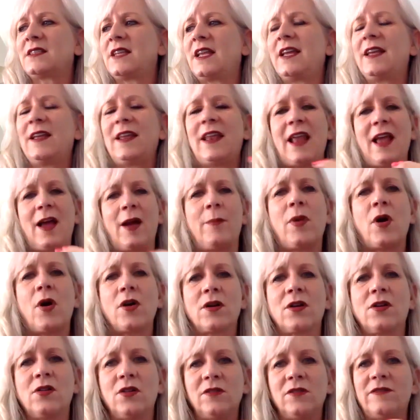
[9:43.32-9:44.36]
a
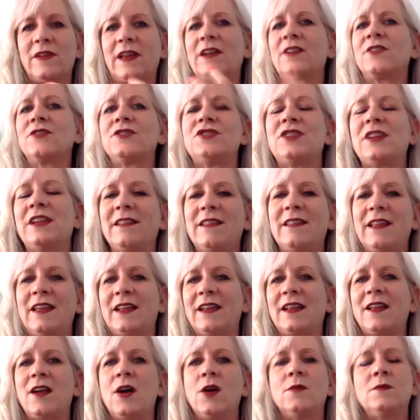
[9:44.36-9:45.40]
particle of energy
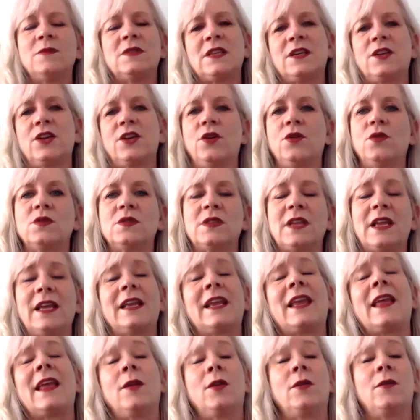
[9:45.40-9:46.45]
that comes and goes
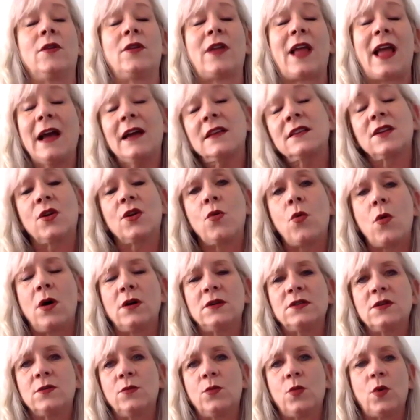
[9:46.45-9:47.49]
and can act in
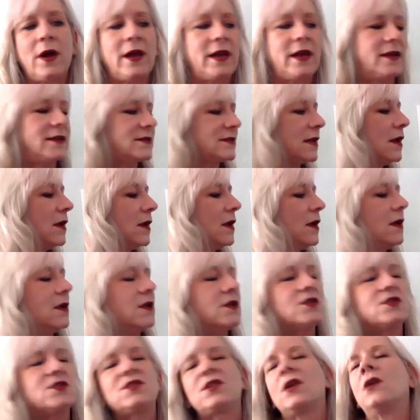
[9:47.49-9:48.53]
quantum ways.
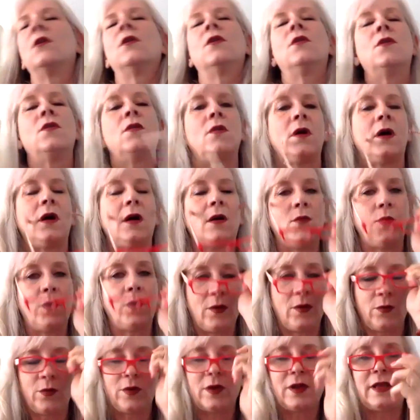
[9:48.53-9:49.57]
So
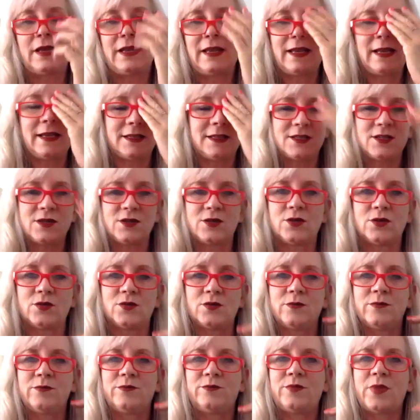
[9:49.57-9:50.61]
we really need
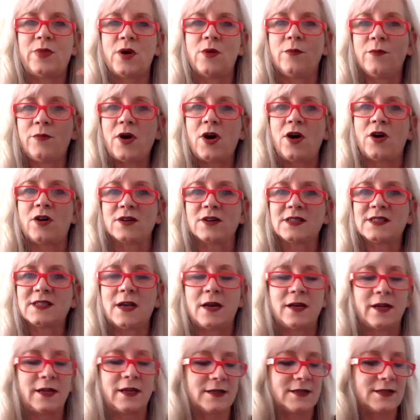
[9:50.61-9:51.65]
to bump our
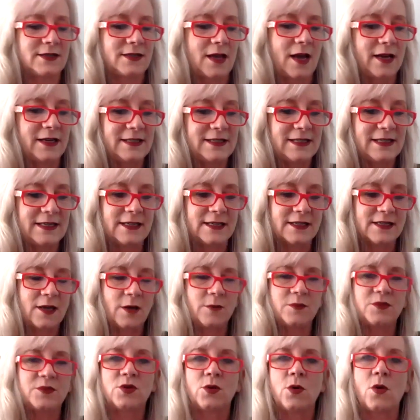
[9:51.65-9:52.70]
science ideas
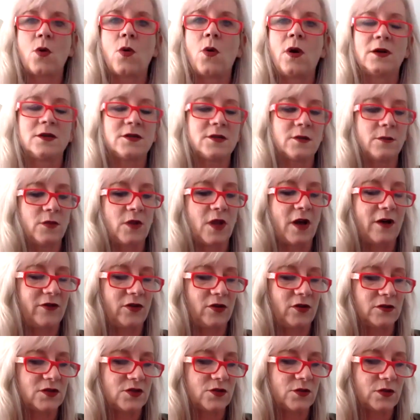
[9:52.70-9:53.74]
up to a quantum
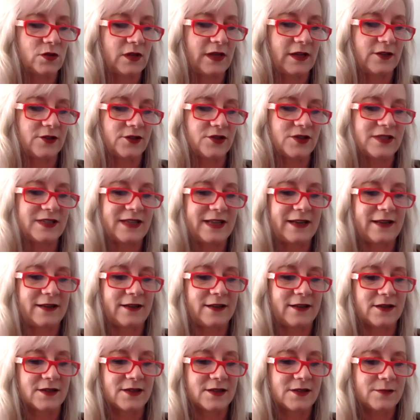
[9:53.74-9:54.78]
level to really understand
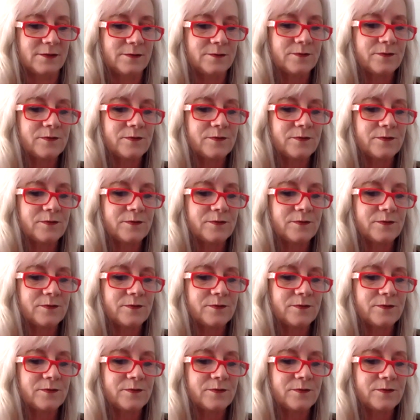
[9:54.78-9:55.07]
this.